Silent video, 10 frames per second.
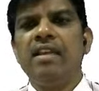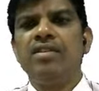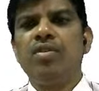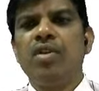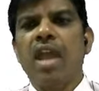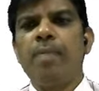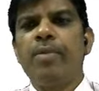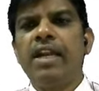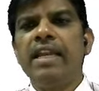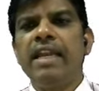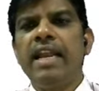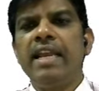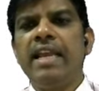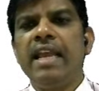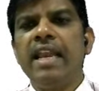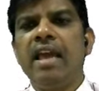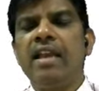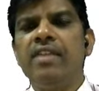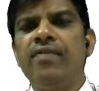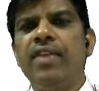So capital D and L are
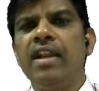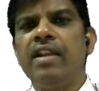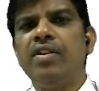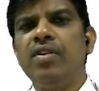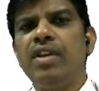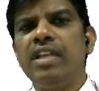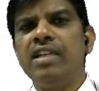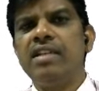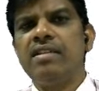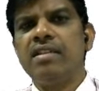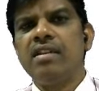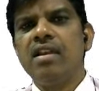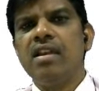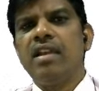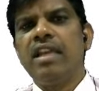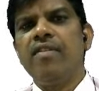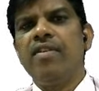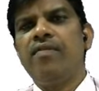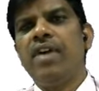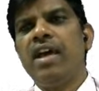different notations
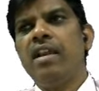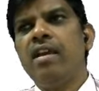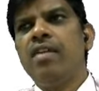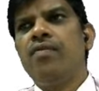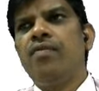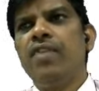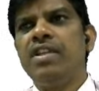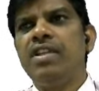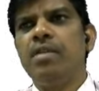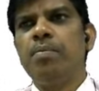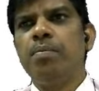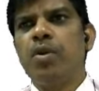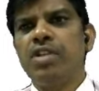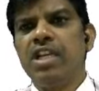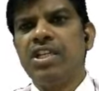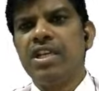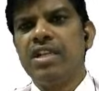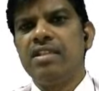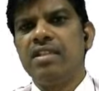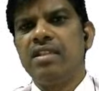given for Fisher
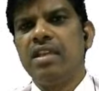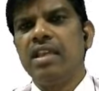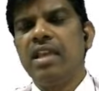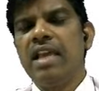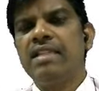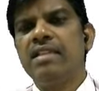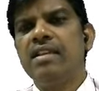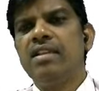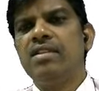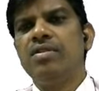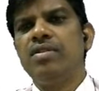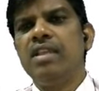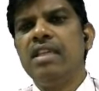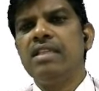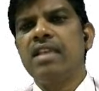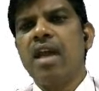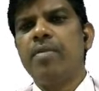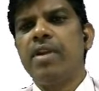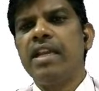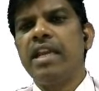projections. Yes. So these
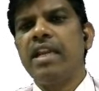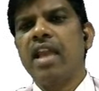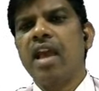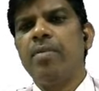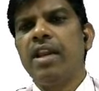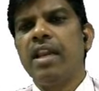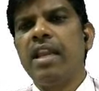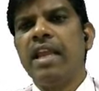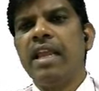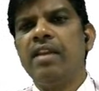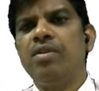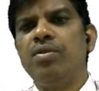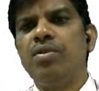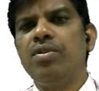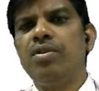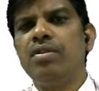capital D and capital L don't